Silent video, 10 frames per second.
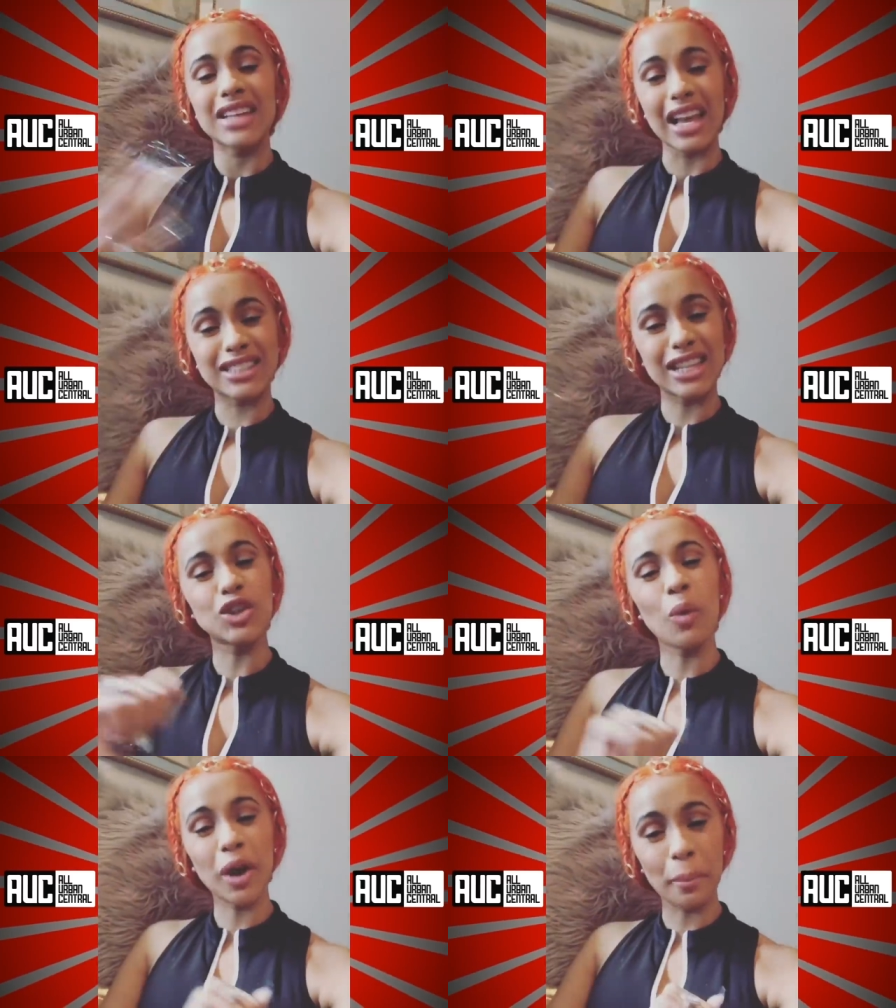And
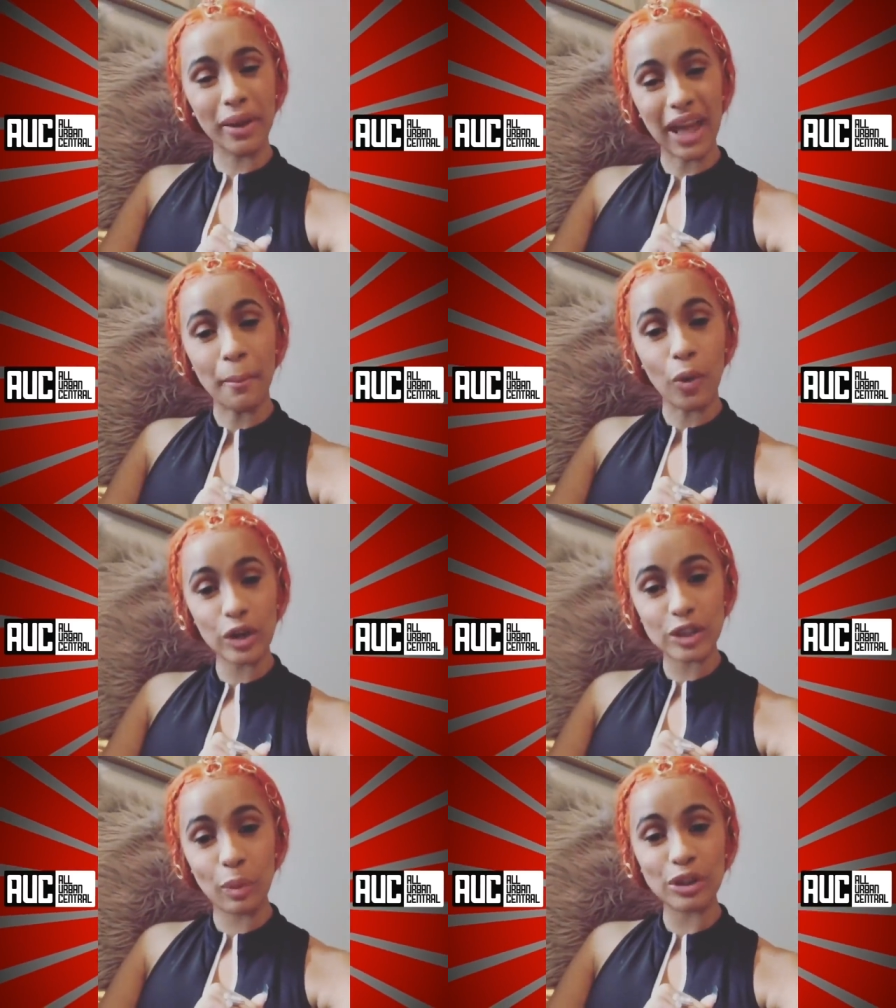since you want to bring that
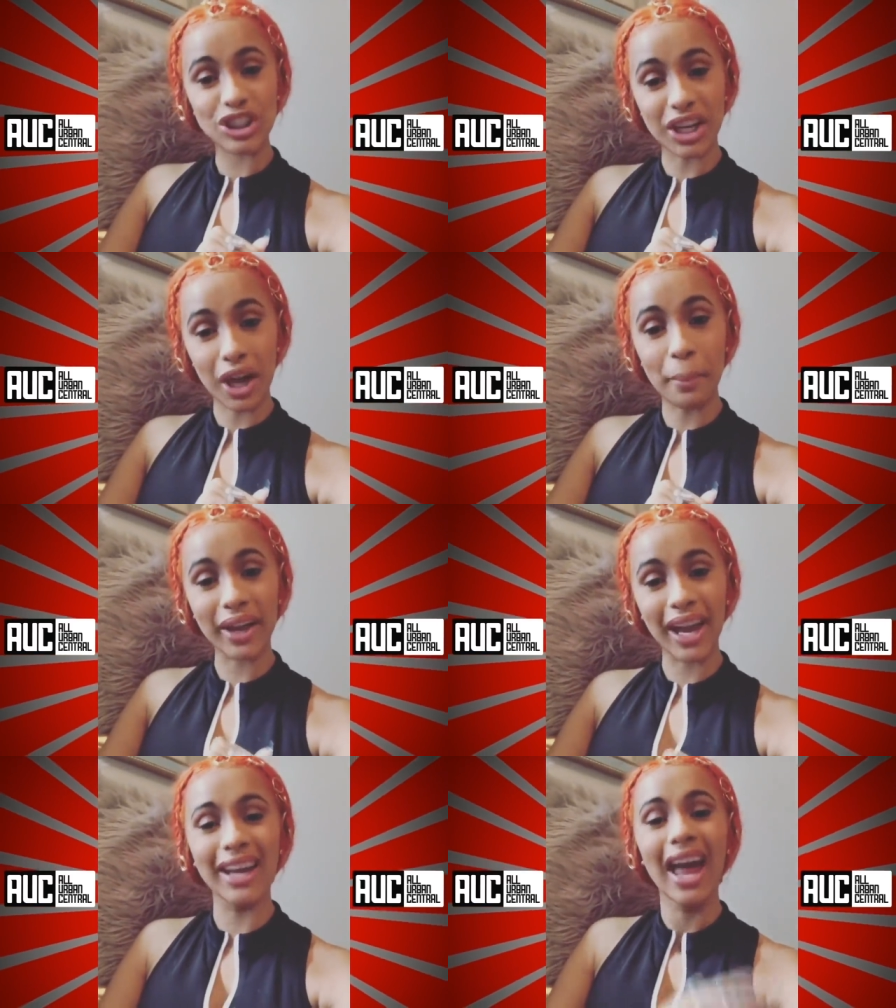motorsport shit up
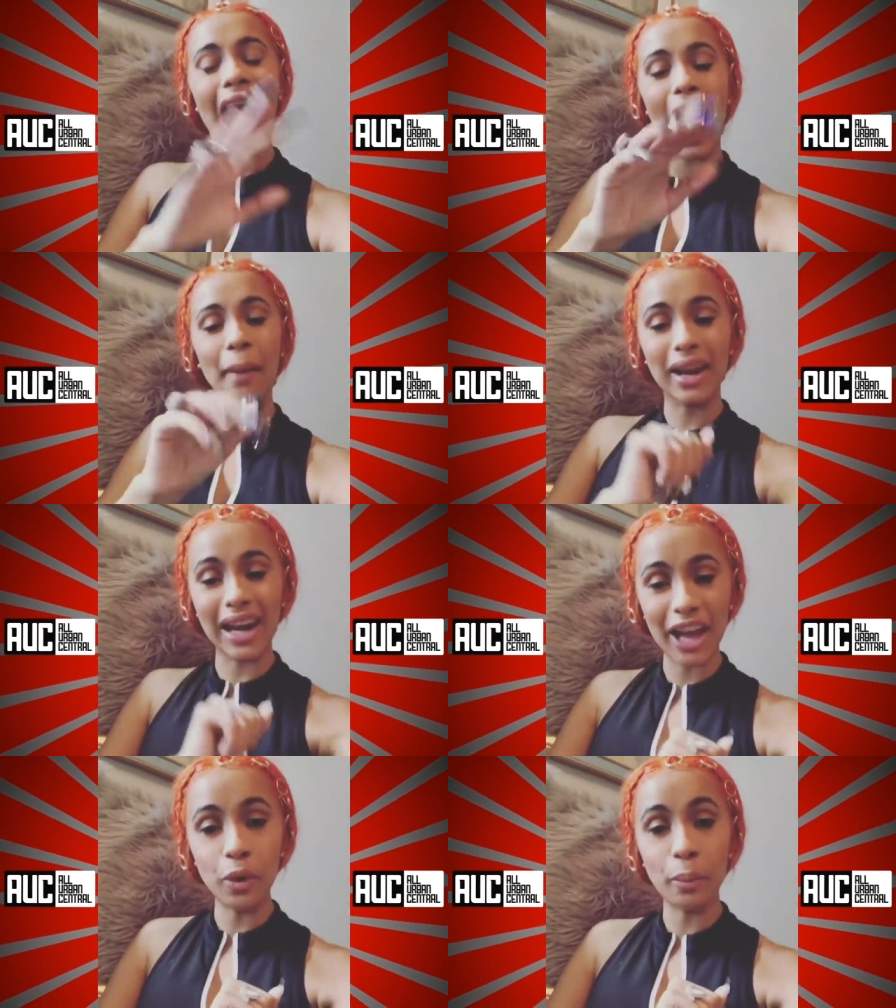again, I'm
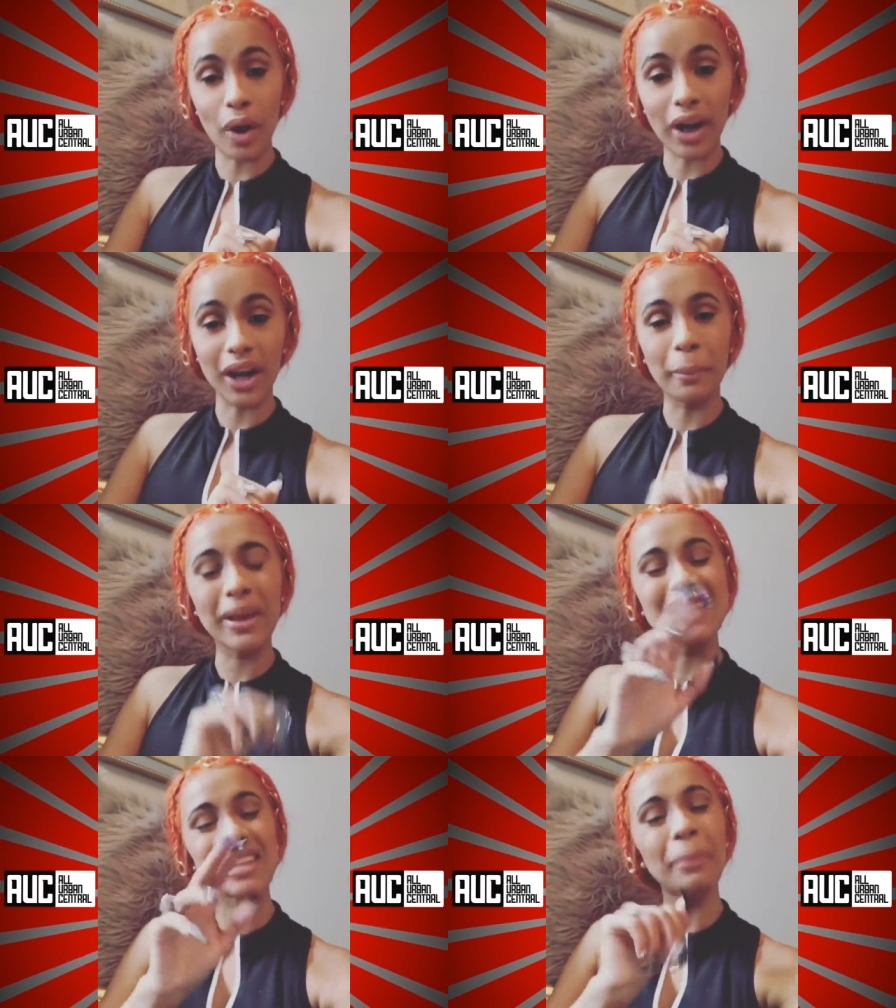glad you brought it up
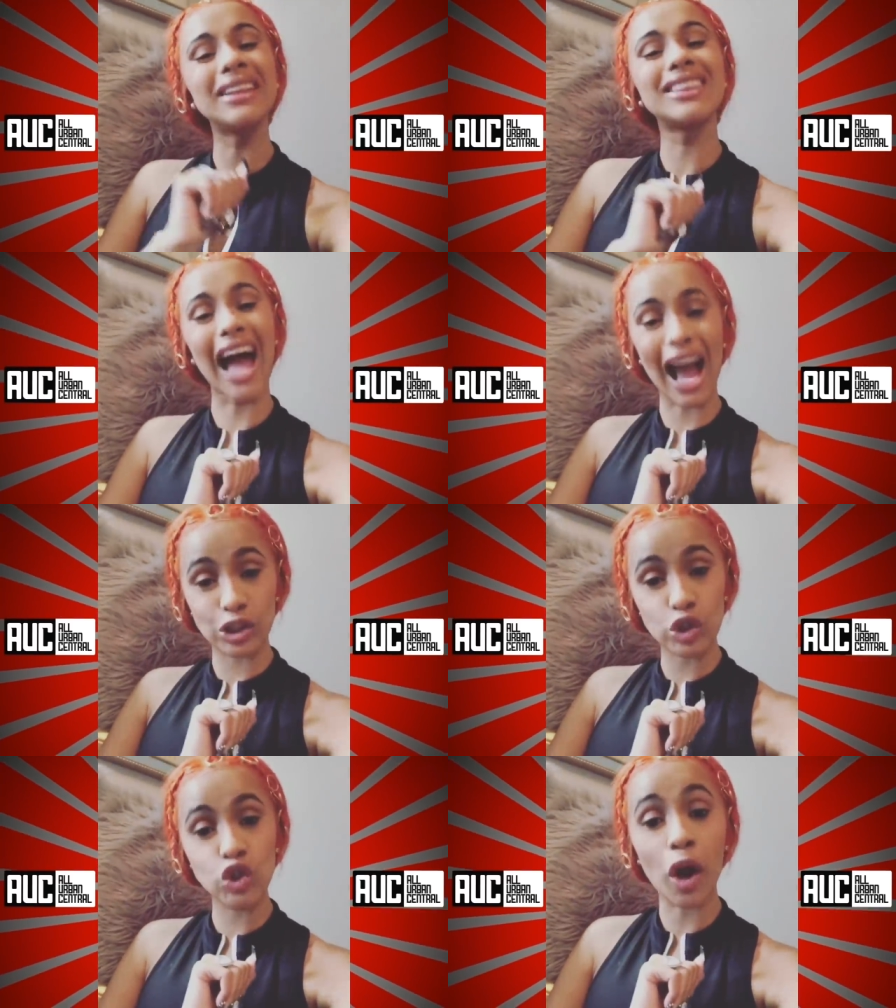because I've been
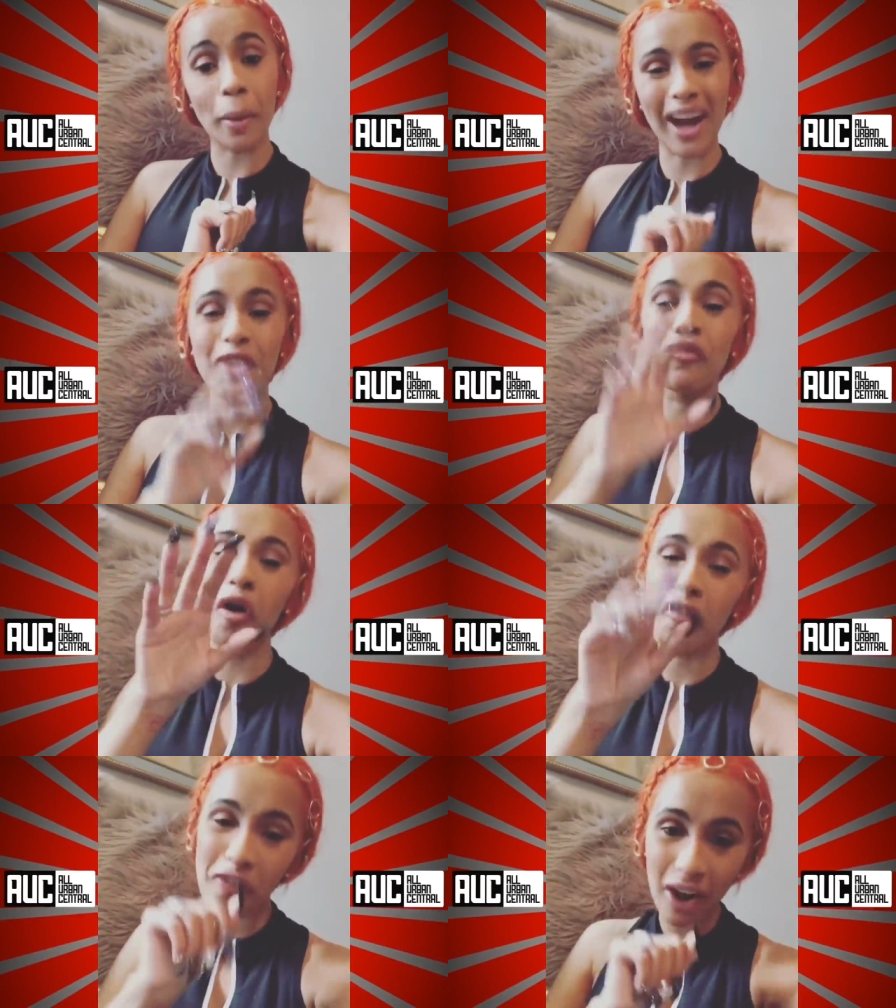dying to talk about it
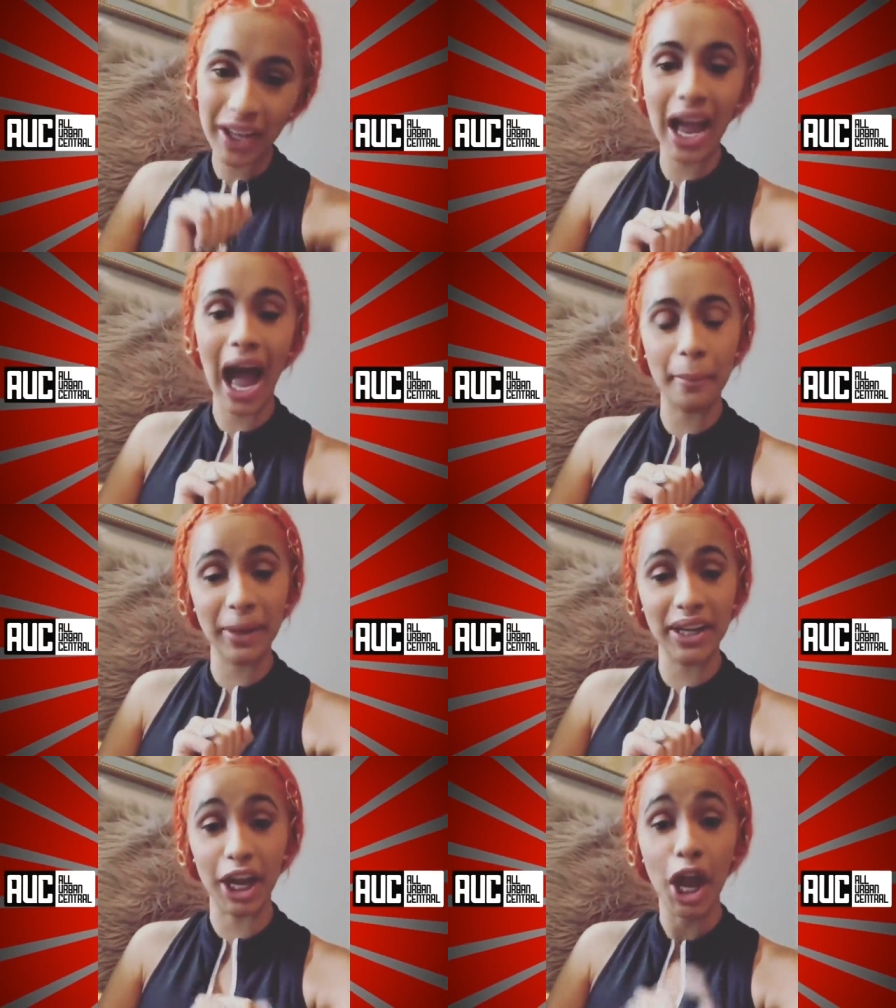for a fucking hot
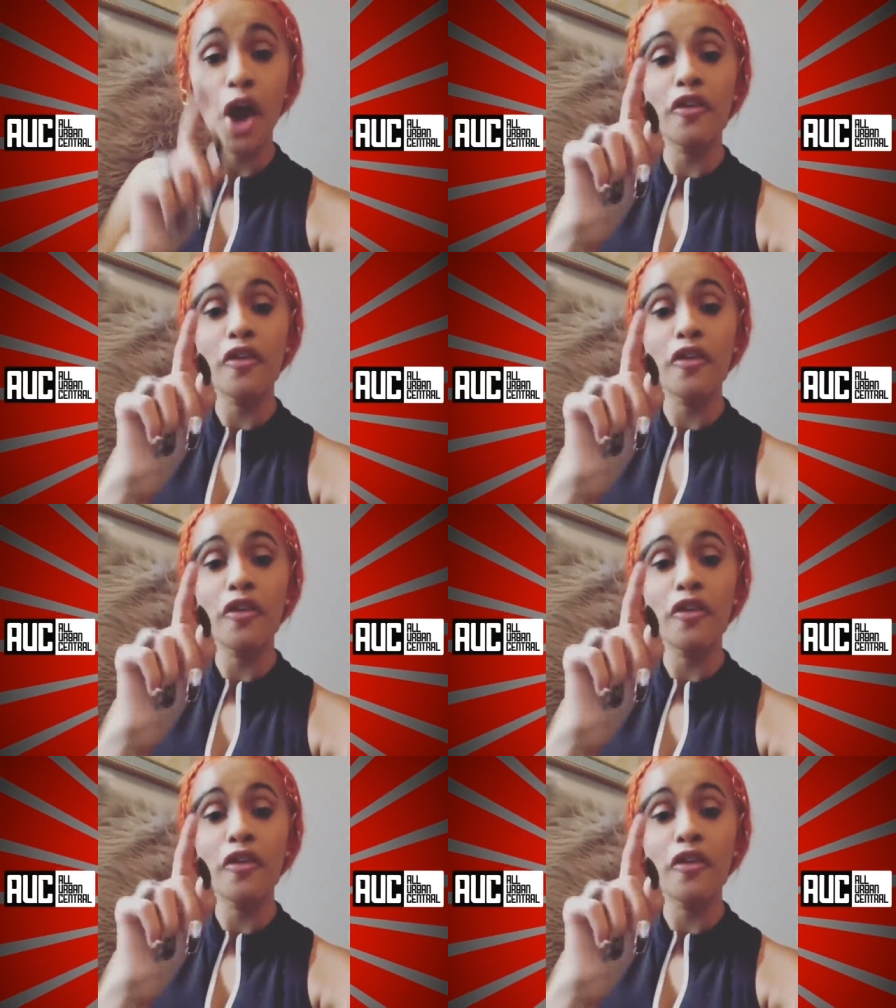minute.